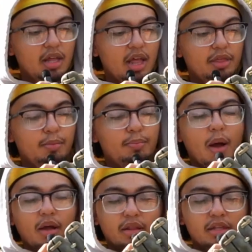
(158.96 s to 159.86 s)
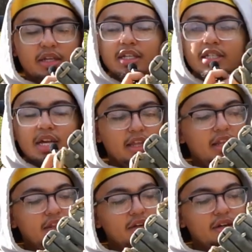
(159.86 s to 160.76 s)
And the inside
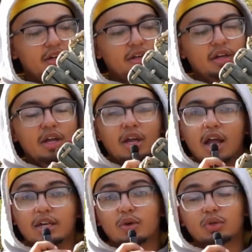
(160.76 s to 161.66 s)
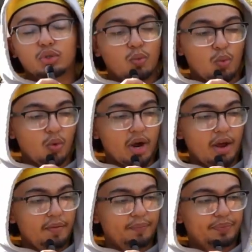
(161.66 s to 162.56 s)
leather has also worn
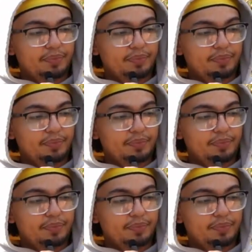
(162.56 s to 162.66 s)
out.